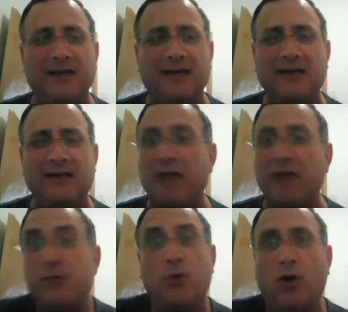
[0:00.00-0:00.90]
I think
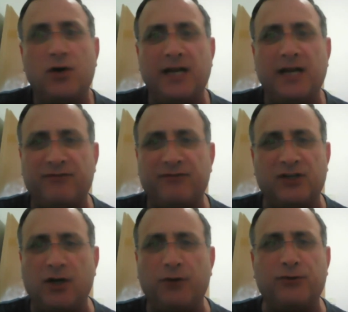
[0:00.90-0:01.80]
we're all going to have to go
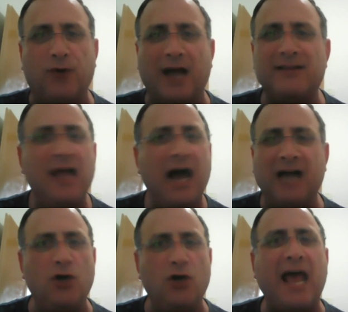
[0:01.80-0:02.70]
through. I don't
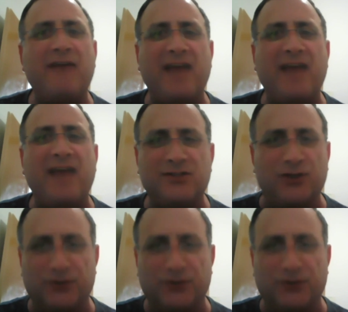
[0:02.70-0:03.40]
have answers.